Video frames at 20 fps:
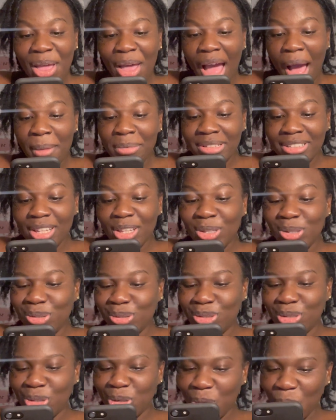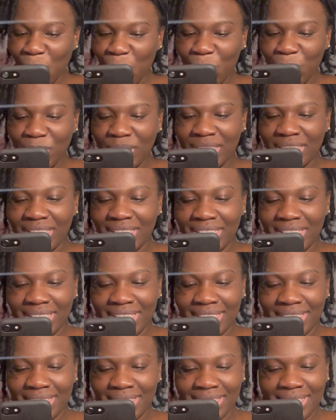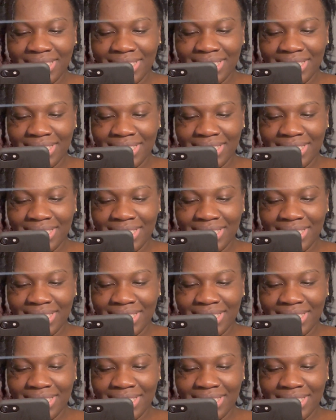I'm gonna say you know who this is.